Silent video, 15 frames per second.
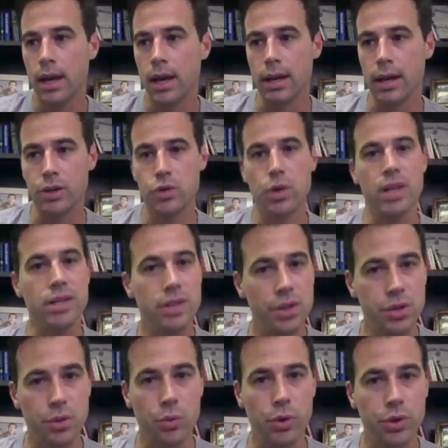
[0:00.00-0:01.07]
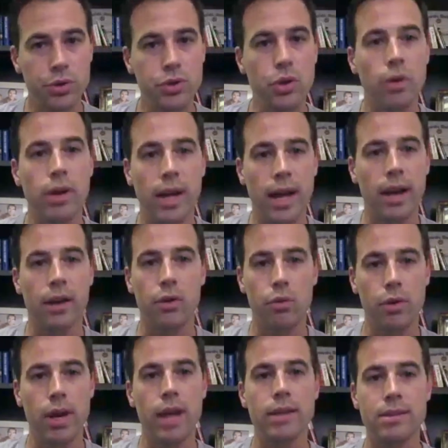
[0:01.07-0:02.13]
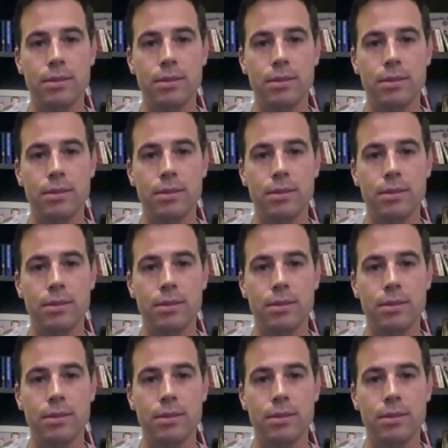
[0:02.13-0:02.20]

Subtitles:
in a transition where you're starting to kind of create